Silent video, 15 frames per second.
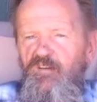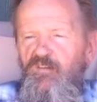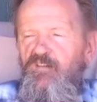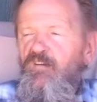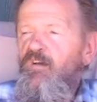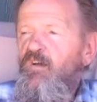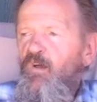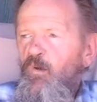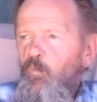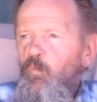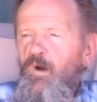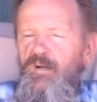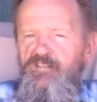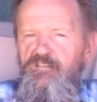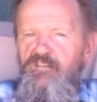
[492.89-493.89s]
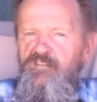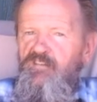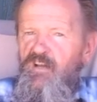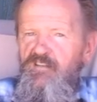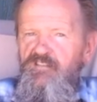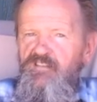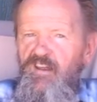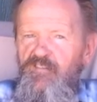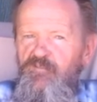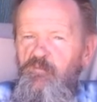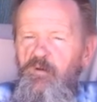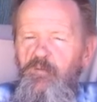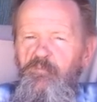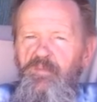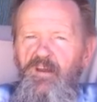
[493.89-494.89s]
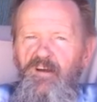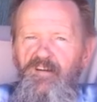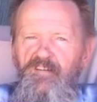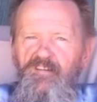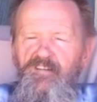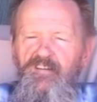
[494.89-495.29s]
and watch the sunset from up there.